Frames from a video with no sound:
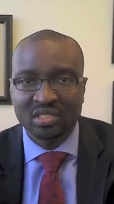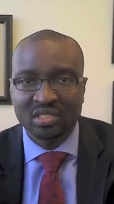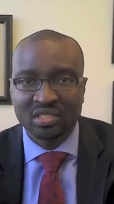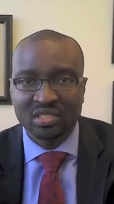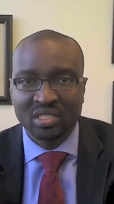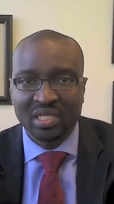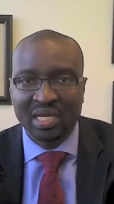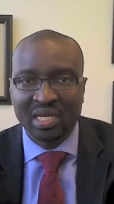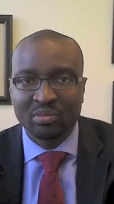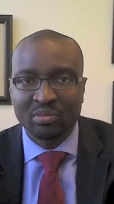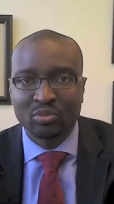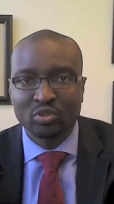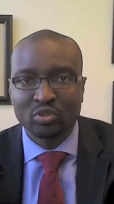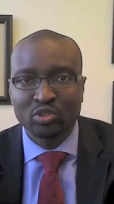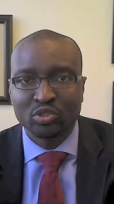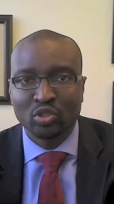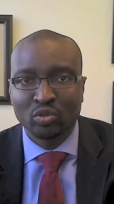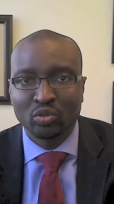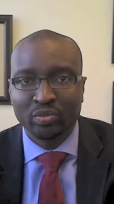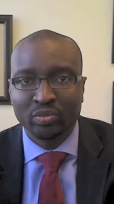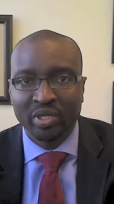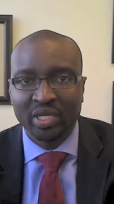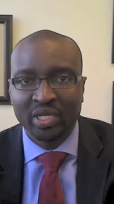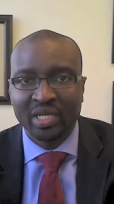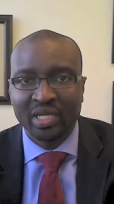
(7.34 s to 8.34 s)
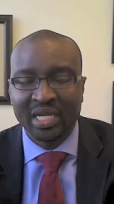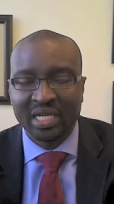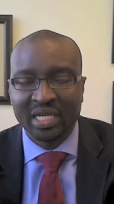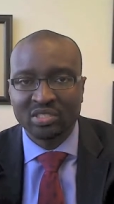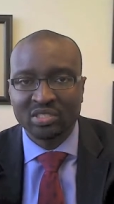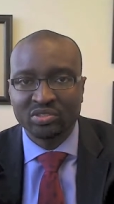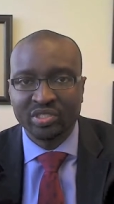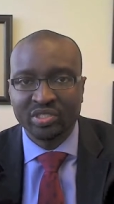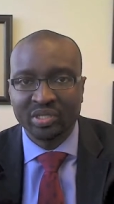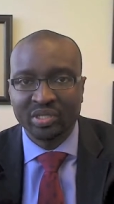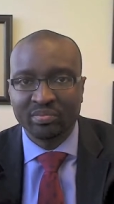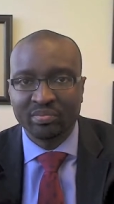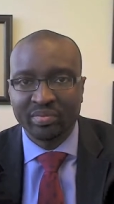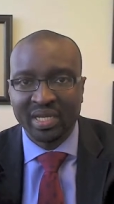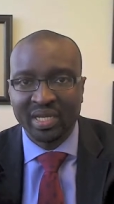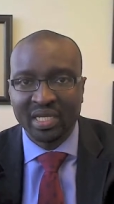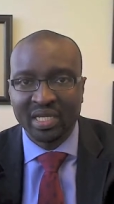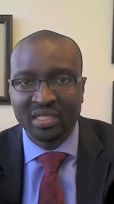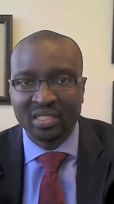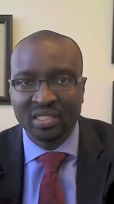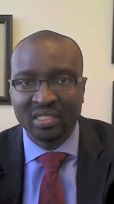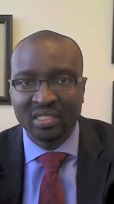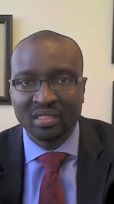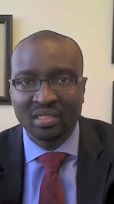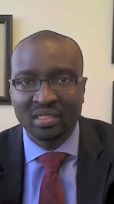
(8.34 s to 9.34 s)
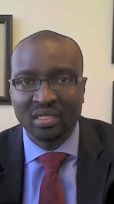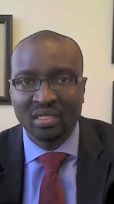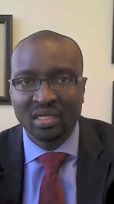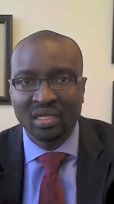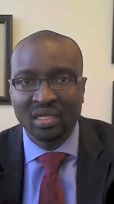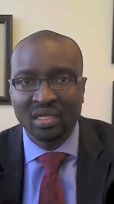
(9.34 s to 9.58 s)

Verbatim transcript: The laparoscopic gastric bandit.